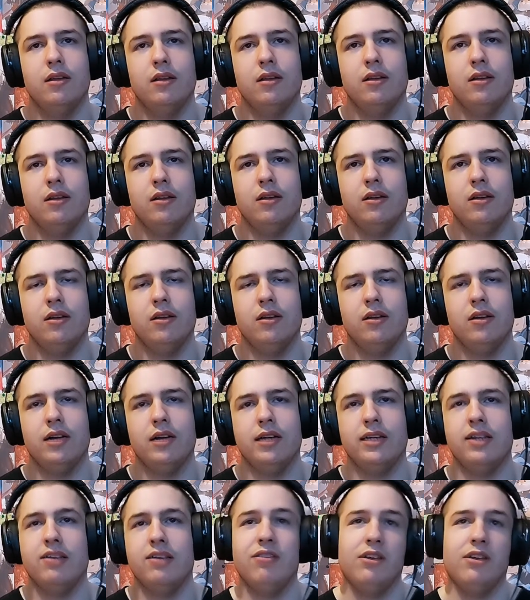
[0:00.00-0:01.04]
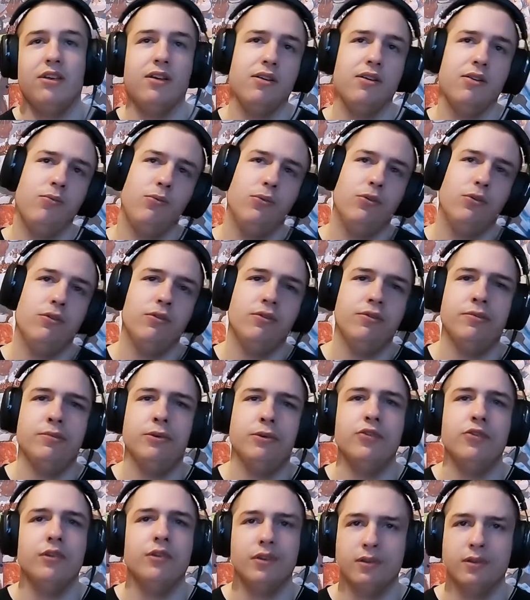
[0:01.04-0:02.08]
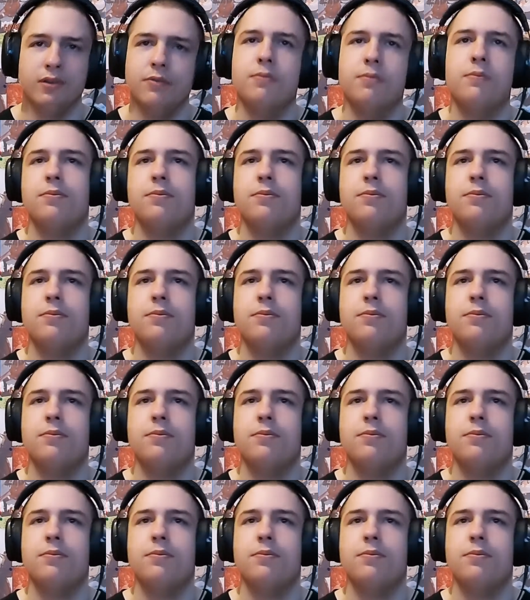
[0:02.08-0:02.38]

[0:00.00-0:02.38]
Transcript: I guess I have word of affirmation.